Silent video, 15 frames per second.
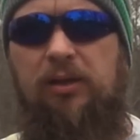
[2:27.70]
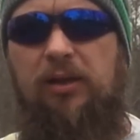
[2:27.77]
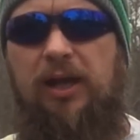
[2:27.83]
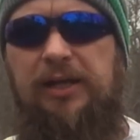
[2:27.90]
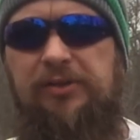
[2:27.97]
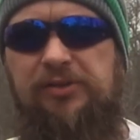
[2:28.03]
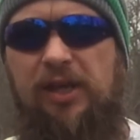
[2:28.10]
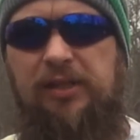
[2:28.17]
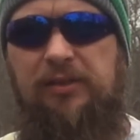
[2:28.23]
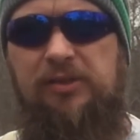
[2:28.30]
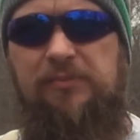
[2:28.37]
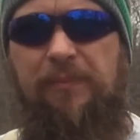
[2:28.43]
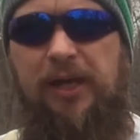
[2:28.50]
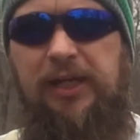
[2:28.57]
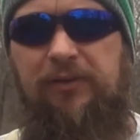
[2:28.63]
I just had
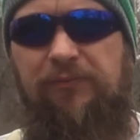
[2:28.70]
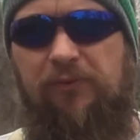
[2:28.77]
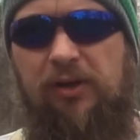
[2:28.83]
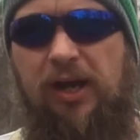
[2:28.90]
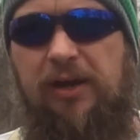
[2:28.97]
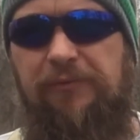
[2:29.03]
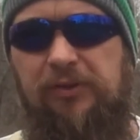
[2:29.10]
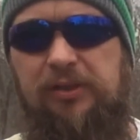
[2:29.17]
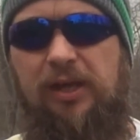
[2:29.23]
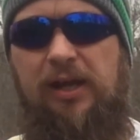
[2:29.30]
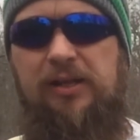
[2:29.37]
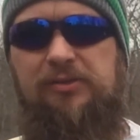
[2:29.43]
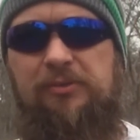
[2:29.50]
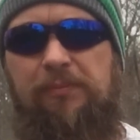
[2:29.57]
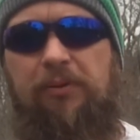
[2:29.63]
these made for
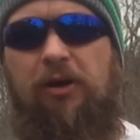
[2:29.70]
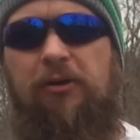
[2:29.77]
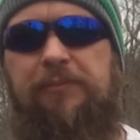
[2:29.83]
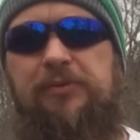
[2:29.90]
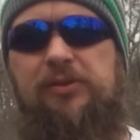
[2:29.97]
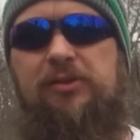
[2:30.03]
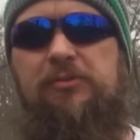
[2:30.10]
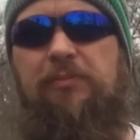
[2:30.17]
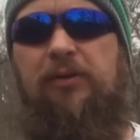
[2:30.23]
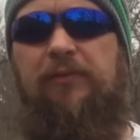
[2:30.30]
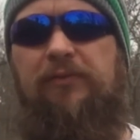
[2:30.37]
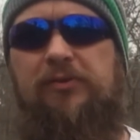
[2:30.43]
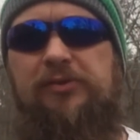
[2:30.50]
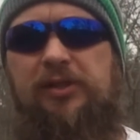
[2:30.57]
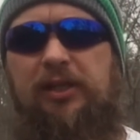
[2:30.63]
advertising purposes, but
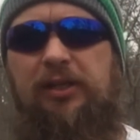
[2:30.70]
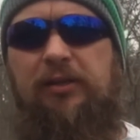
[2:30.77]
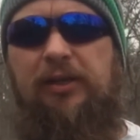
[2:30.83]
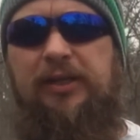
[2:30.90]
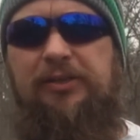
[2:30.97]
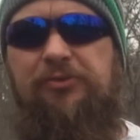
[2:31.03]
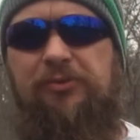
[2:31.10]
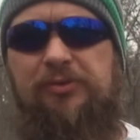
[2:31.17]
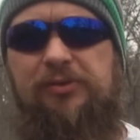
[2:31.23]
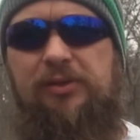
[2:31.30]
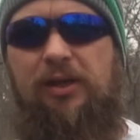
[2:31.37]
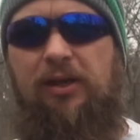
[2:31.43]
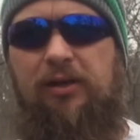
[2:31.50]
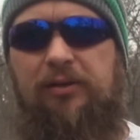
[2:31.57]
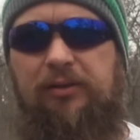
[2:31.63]
if there's any interest
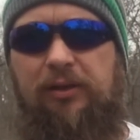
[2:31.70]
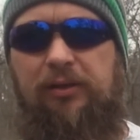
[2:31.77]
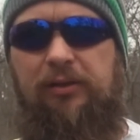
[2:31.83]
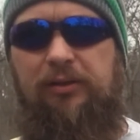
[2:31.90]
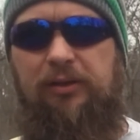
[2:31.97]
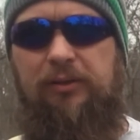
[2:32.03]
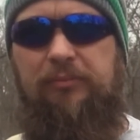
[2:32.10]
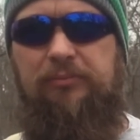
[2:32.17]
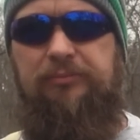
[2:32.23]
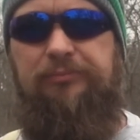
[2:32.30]
there in, in uh,